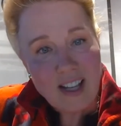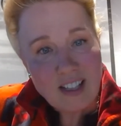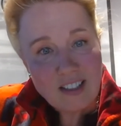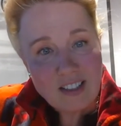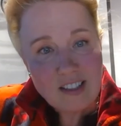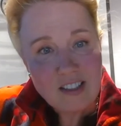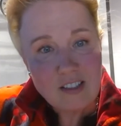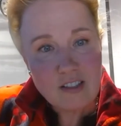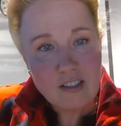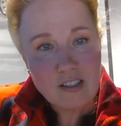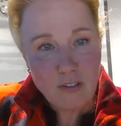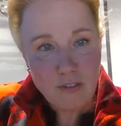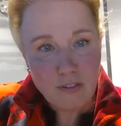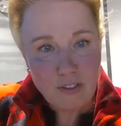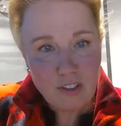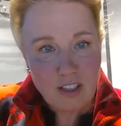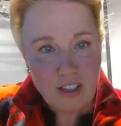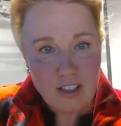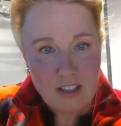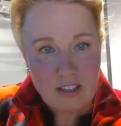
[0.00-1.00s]
essence of
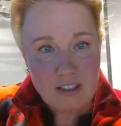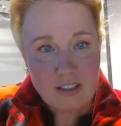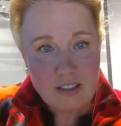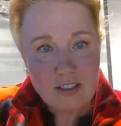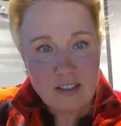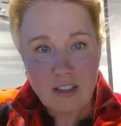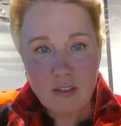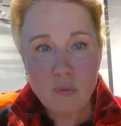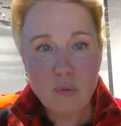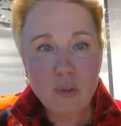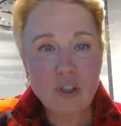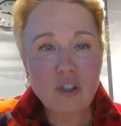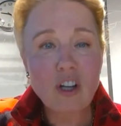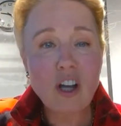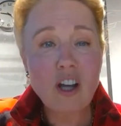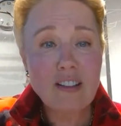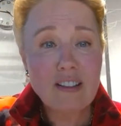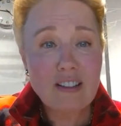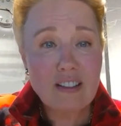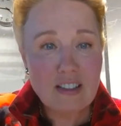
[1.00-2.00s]
it is they were
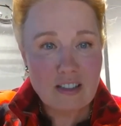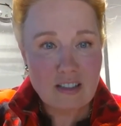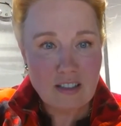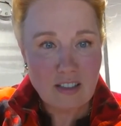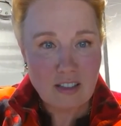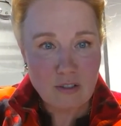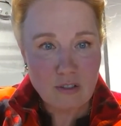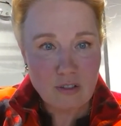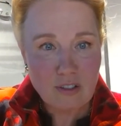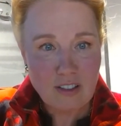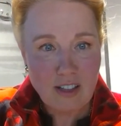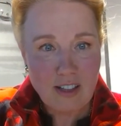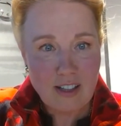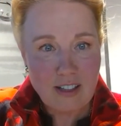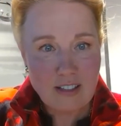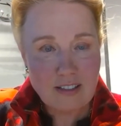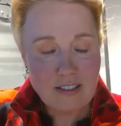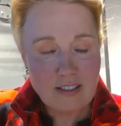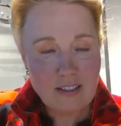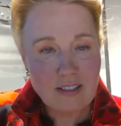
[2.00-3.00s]
not
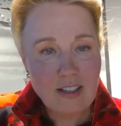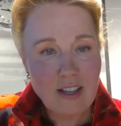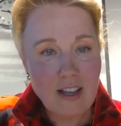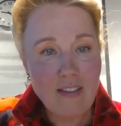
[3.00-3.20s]
decentralized,